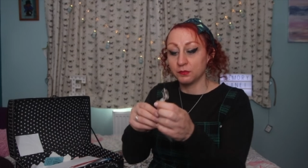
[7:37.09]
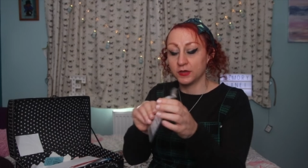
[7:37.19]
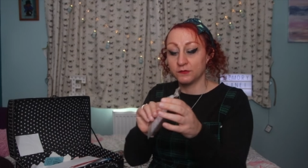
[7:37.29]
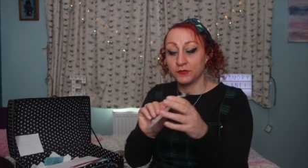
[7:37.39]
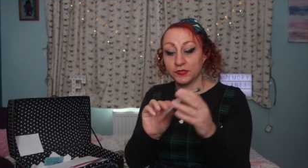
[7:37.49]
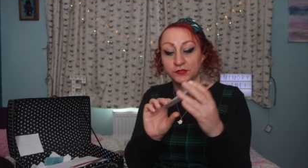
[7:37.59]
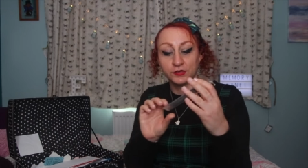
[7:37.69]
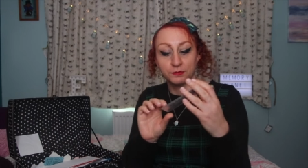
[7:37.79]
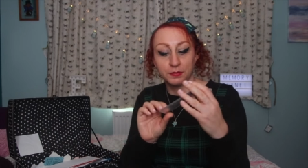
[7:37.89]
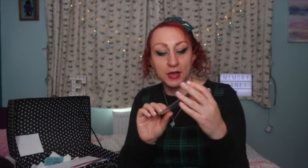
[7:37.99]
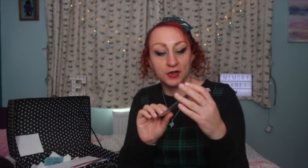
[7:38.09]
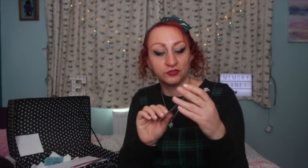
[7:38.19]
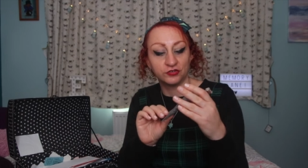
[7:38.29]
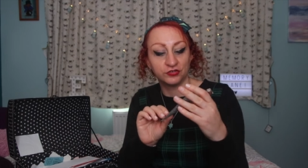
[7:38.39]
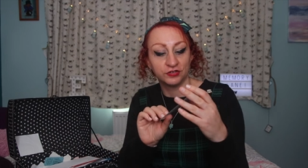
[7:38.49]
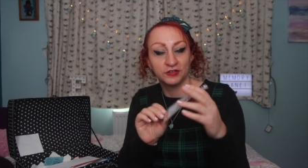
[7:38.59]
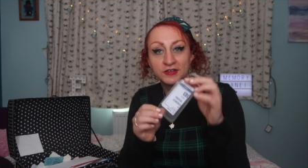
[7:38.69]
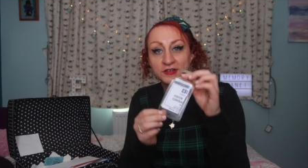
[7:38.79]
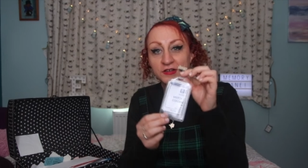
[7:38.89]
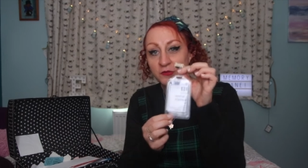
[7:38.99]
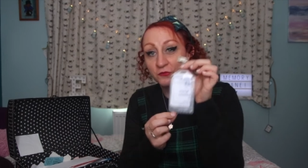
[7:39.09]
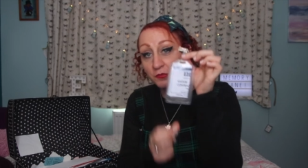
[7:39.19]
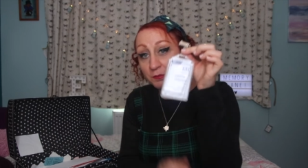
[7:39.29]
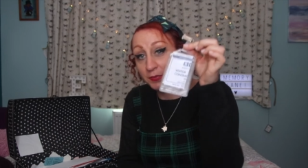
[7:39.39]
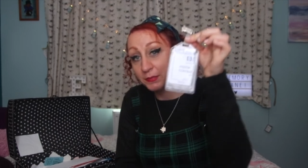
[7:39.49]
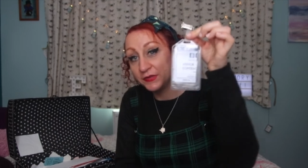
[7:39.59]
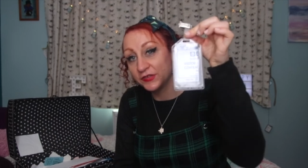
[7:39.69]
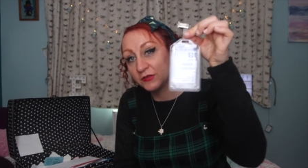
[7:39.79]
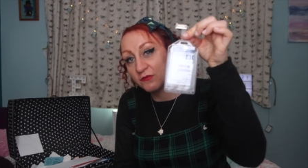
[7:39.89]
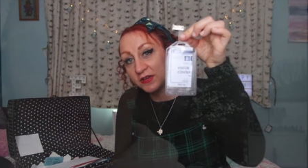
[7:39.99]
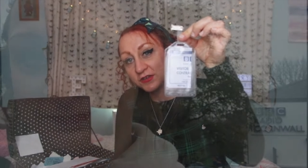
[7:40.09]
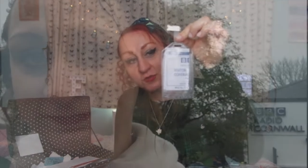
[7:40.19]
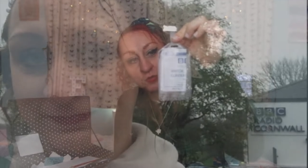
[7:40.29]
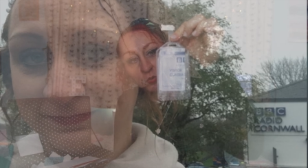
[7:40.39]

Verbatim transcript: my visitor badge from BBC Radio